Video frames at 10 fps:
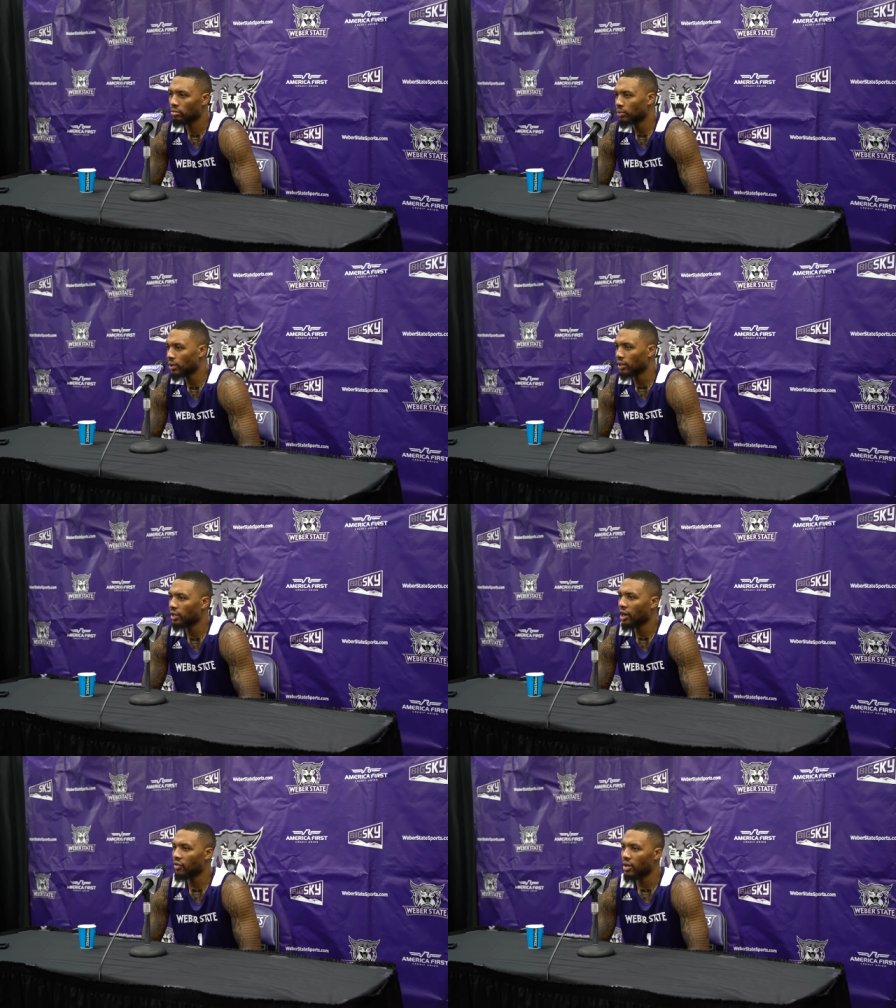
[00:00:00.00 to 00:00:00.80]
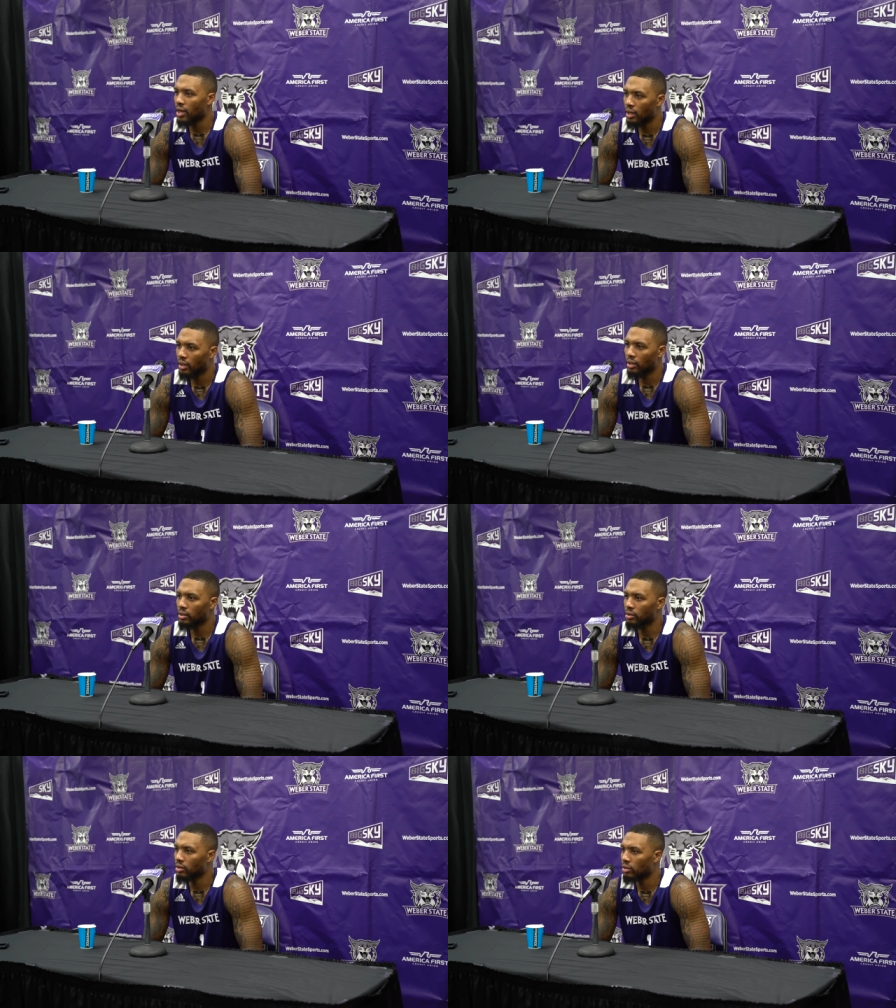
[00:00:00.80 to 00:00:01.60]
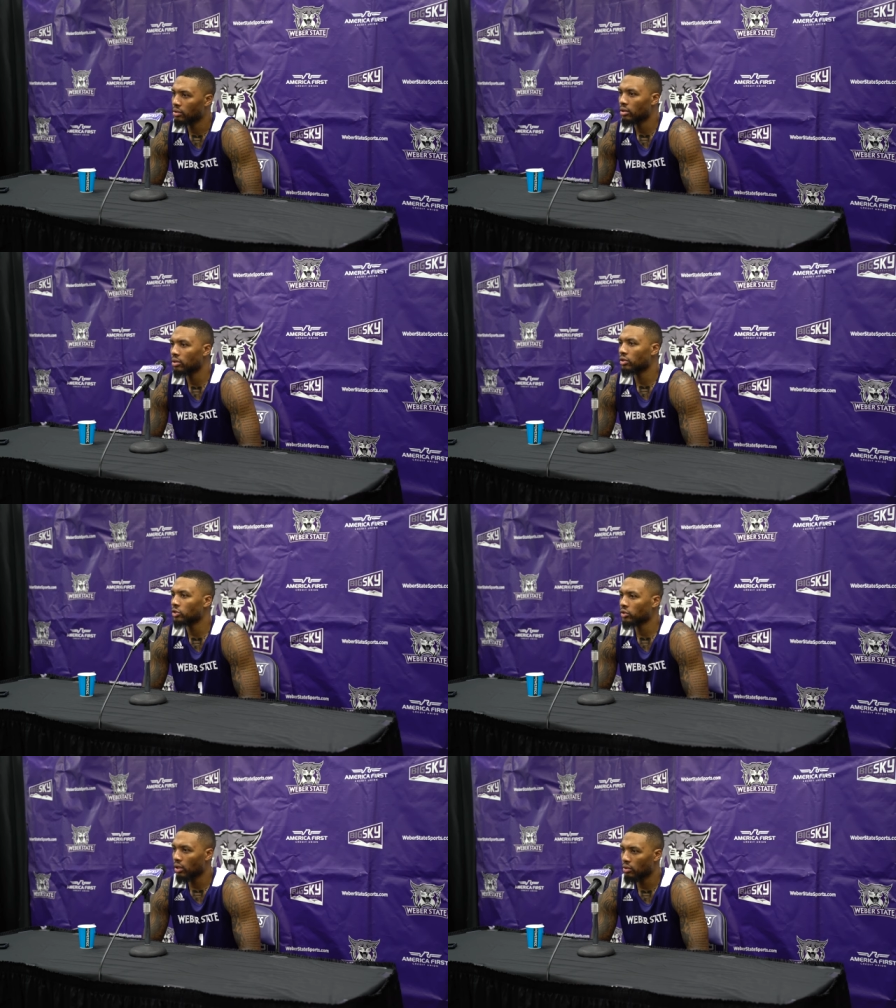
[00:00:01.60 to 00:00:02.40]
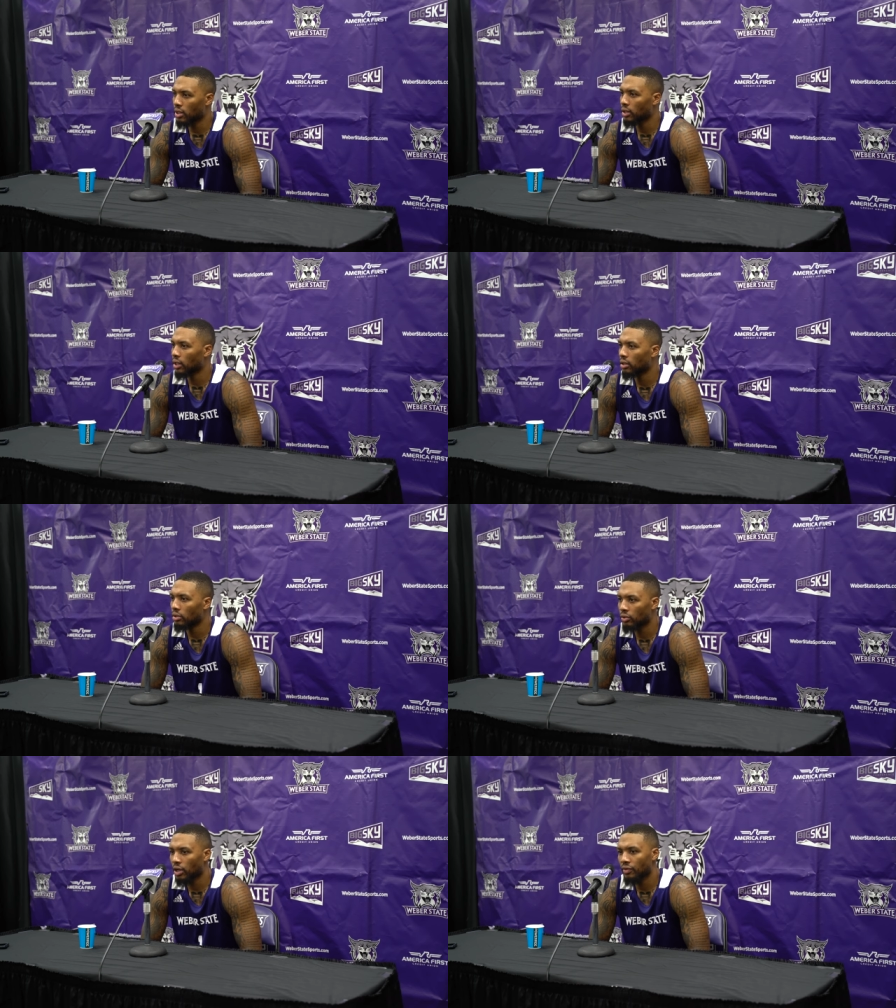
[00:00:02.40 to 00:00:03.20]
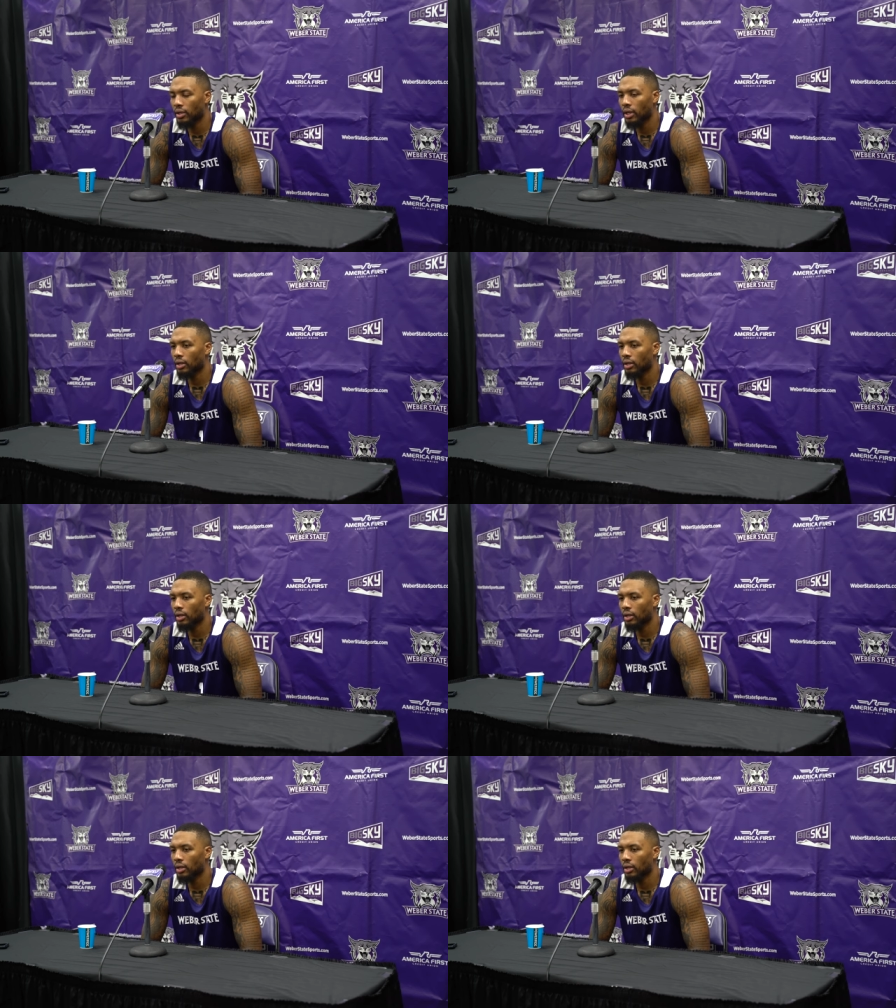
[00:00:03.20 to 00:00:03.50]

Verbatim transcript: what their everyday is. You know, you don't know the struggles that they go through every day.